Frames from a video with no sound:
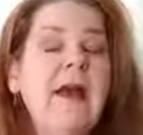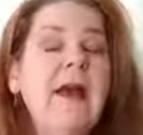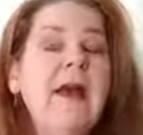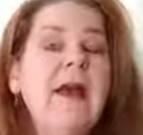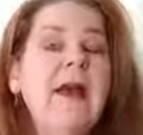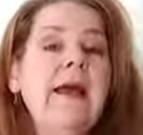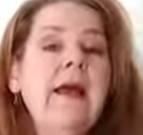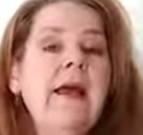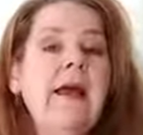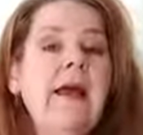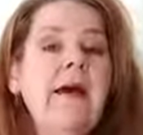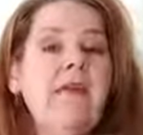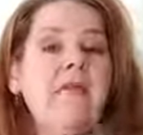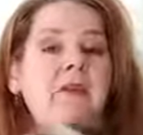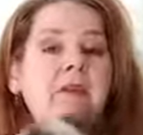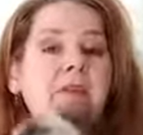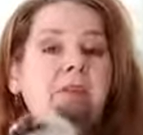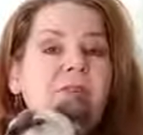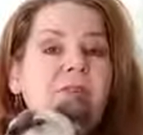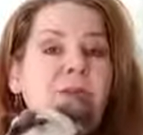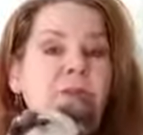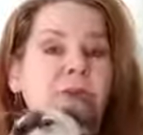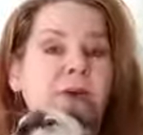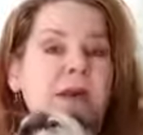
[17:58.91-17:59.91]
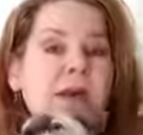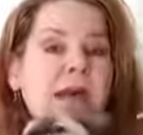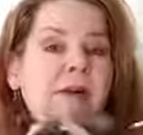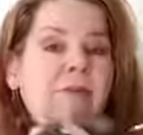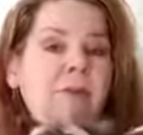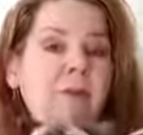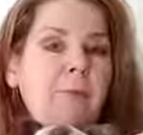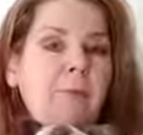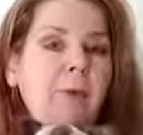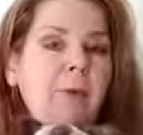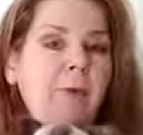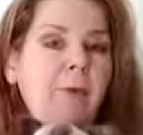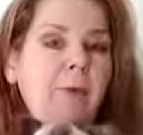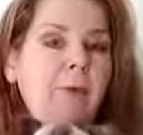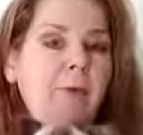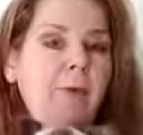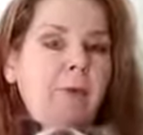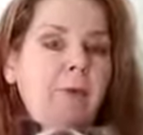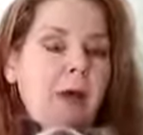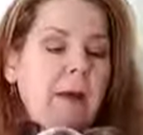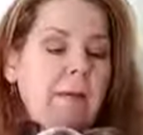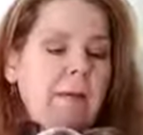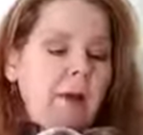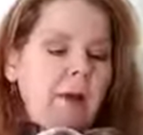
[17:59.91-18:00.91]
And obviously, we never put the
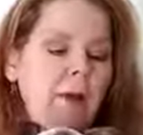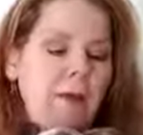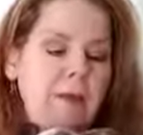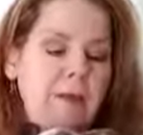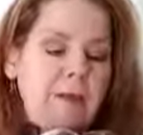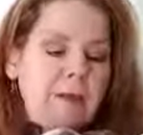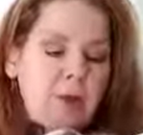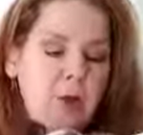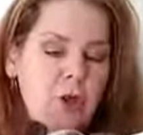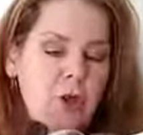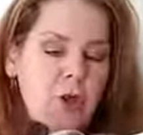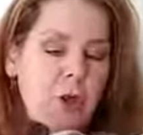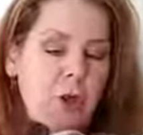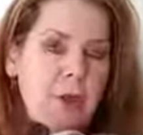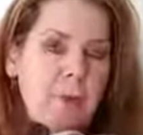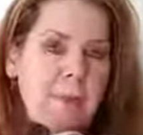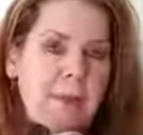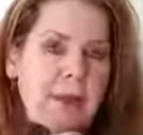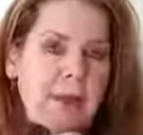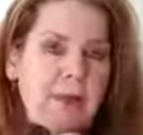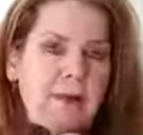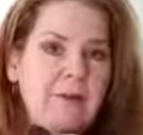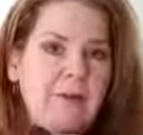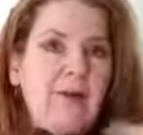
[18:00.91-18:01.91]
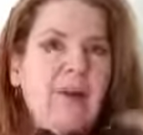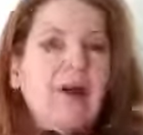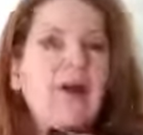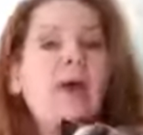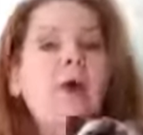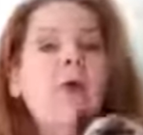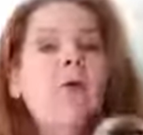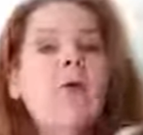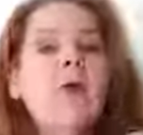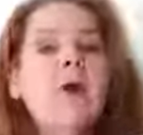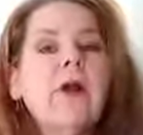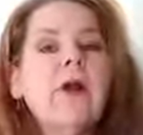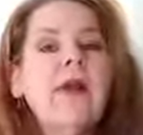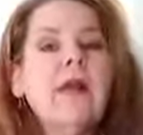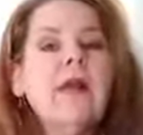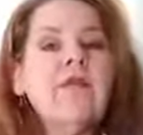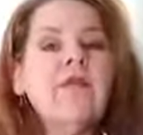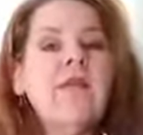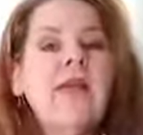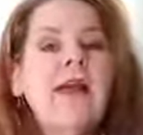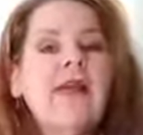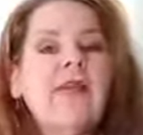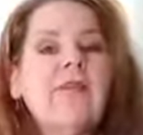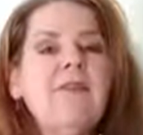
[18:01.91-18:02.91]
thermometer in the sharp end. We're going to
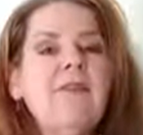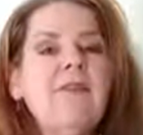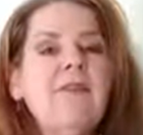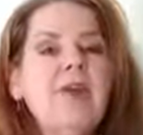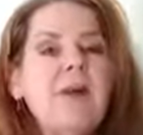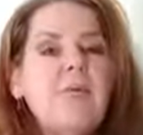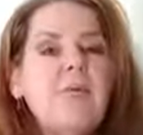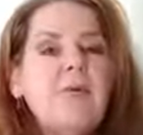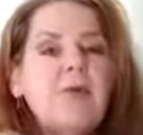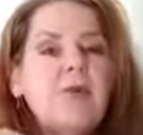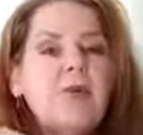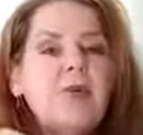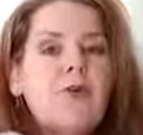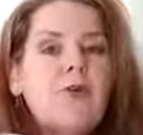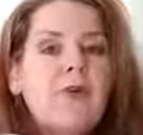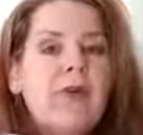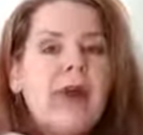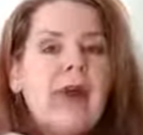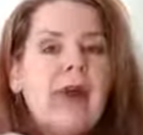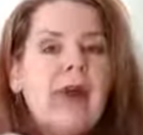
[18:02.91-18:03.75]
take the temperature